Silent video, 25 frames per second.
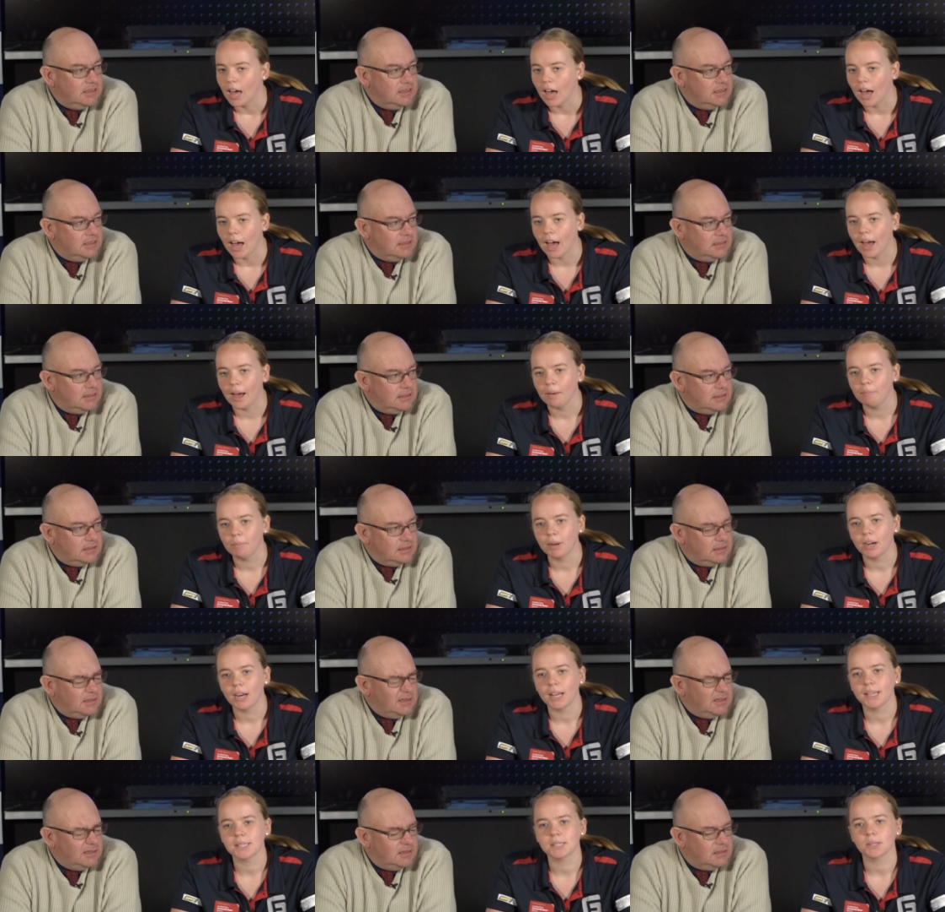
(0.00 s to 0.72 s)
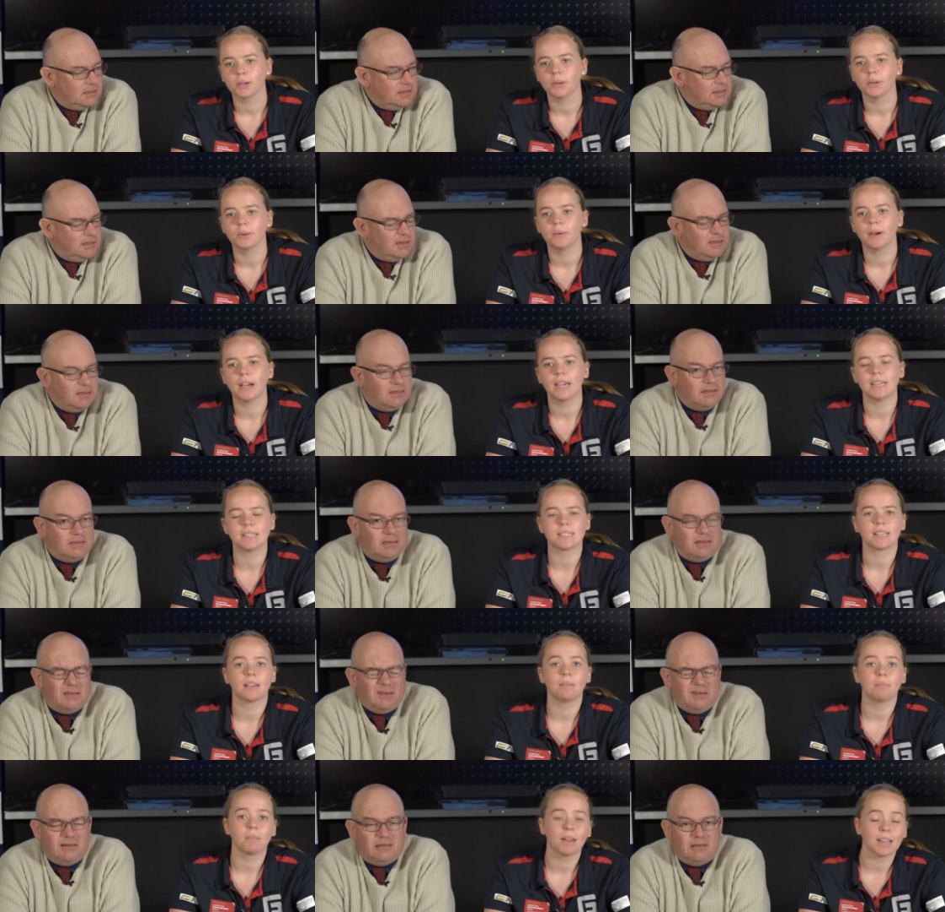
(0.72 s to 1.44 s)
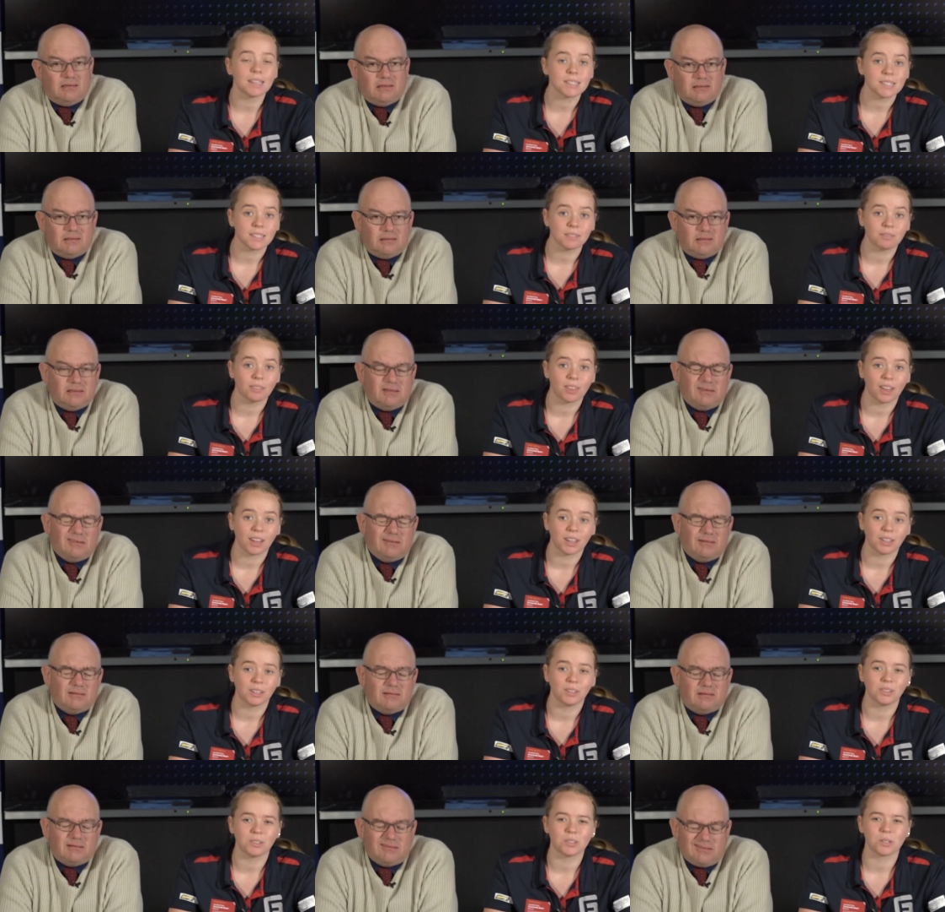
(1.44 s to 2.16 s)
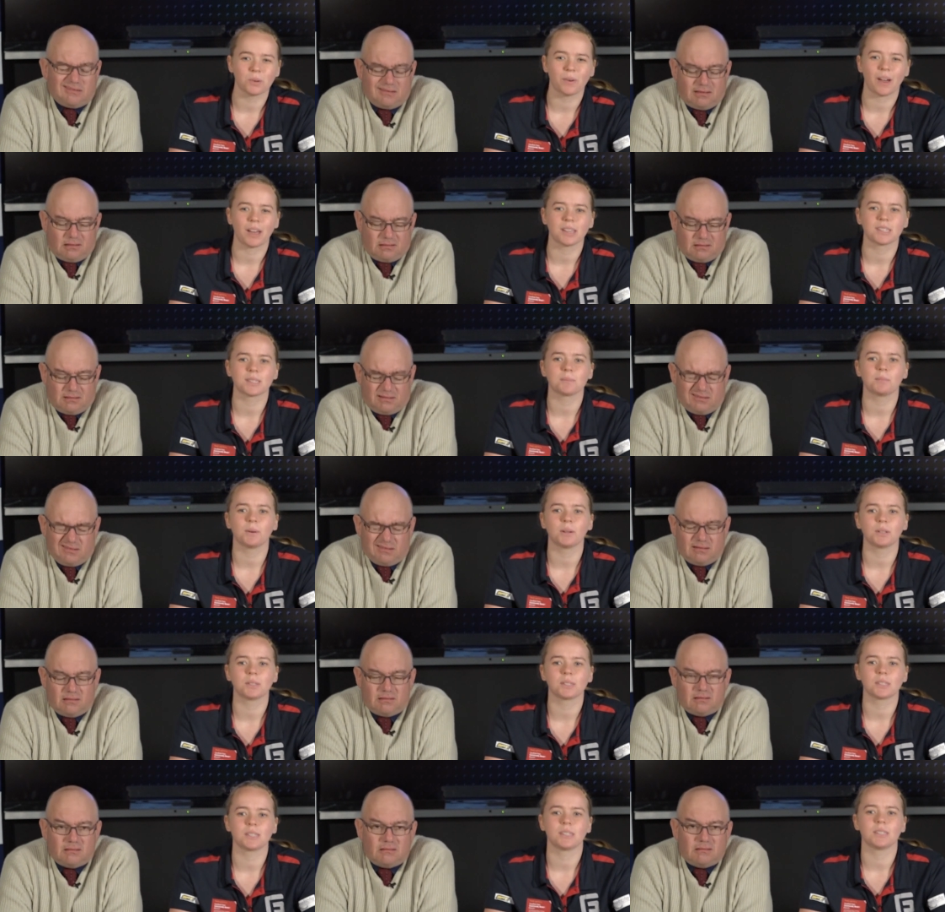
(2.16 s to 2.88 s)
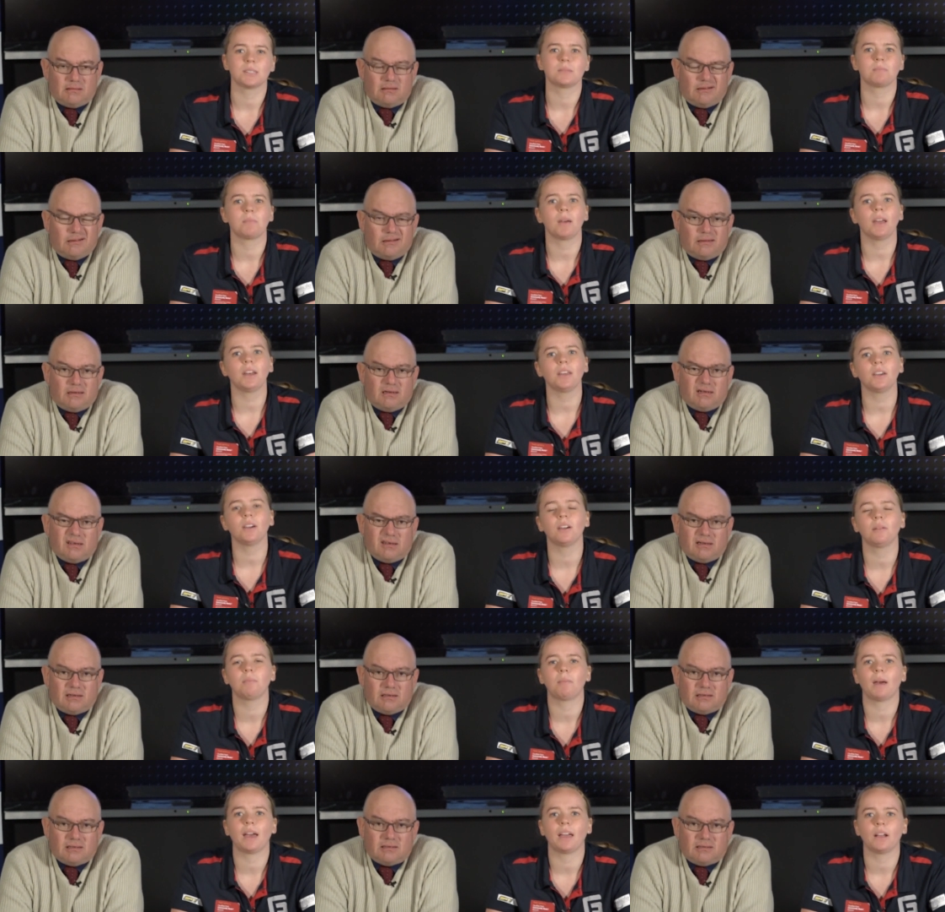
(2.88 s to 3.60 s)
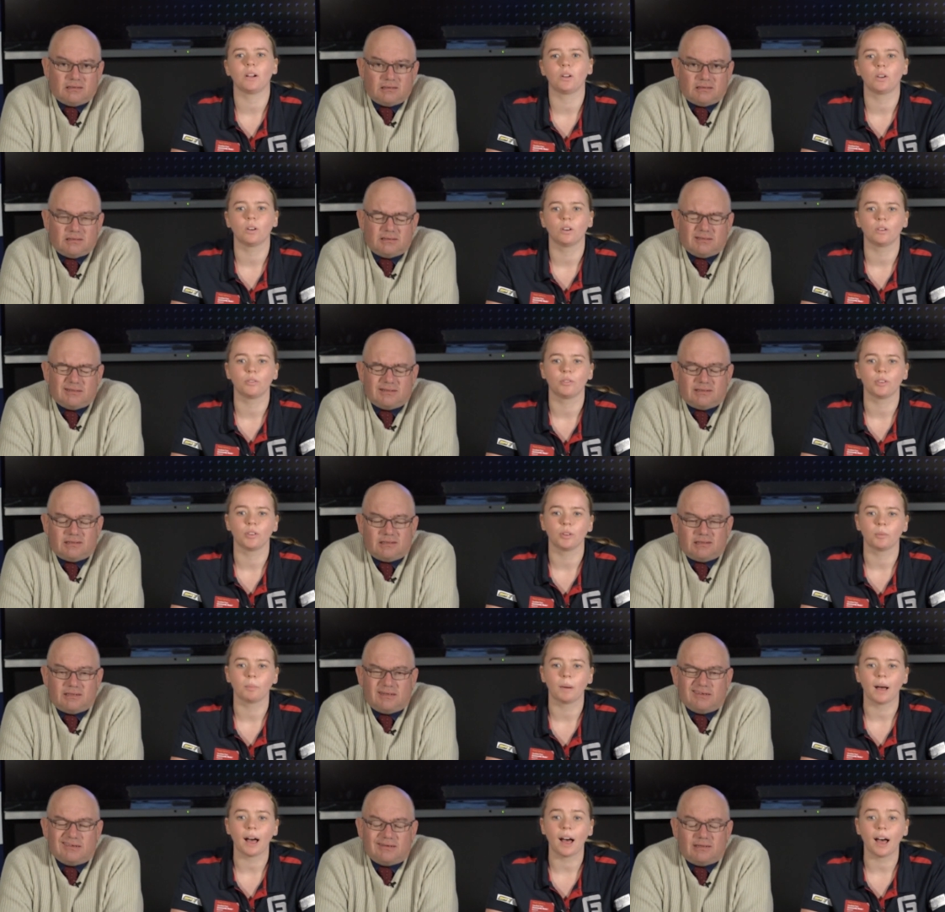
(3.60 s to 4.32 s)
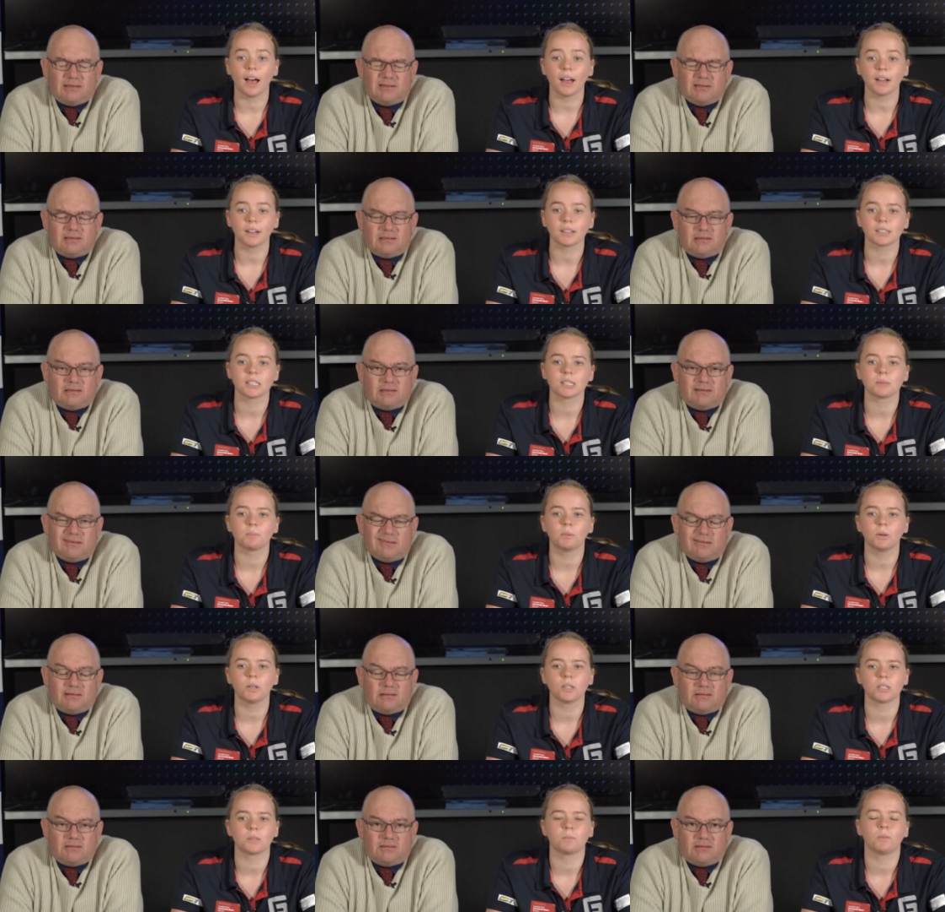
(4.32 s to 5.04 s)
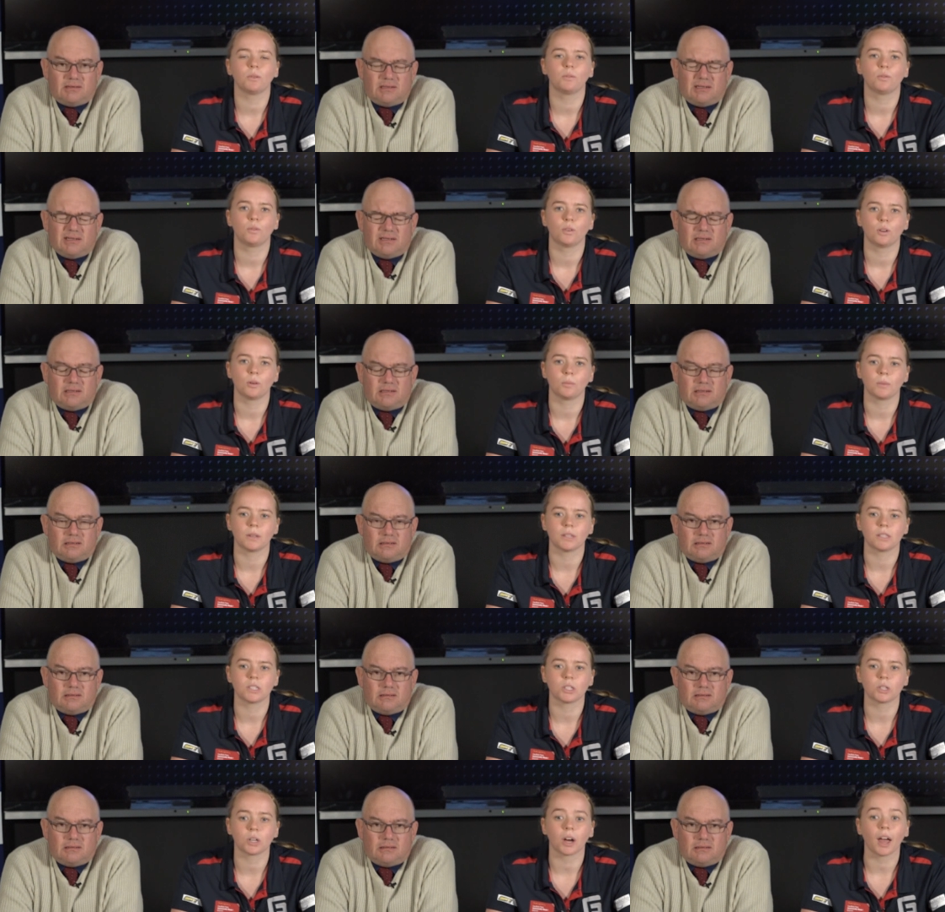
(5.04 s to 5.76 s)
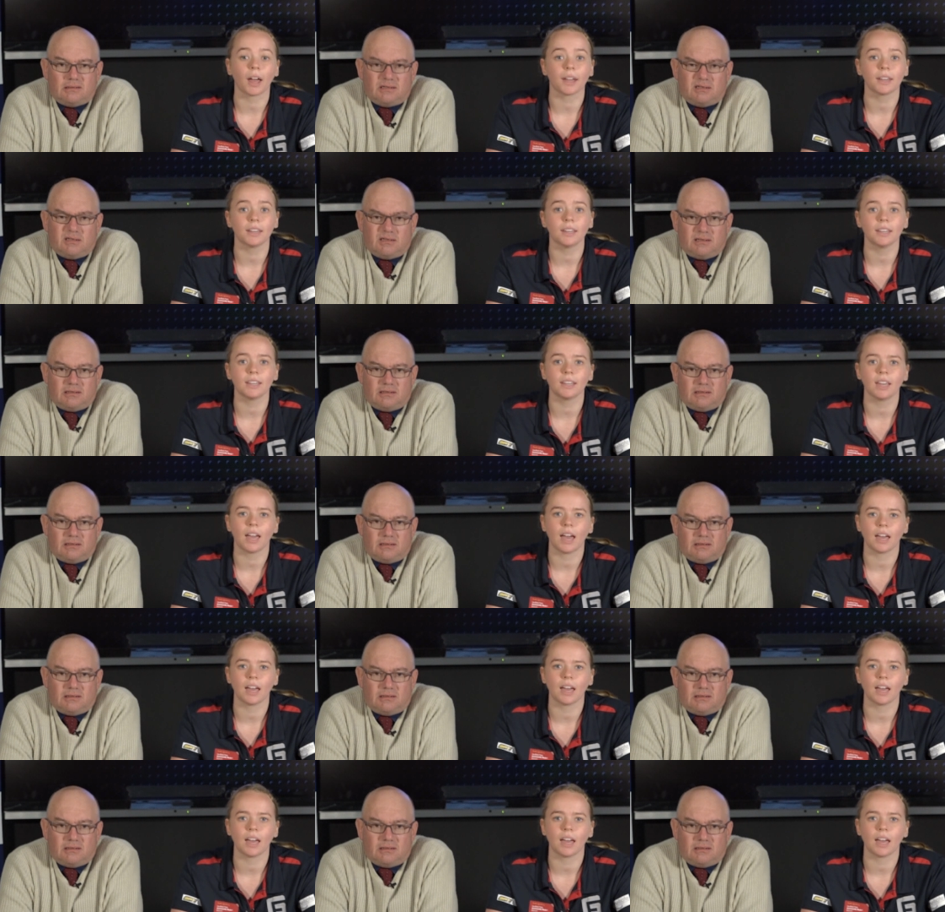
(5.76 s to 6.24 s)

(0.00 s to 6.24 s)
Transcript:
Speaker 1: Um, but as always, a massive thank you to our sponsors Bendigo Bank Caulfield Park, Sports Performance Tracking,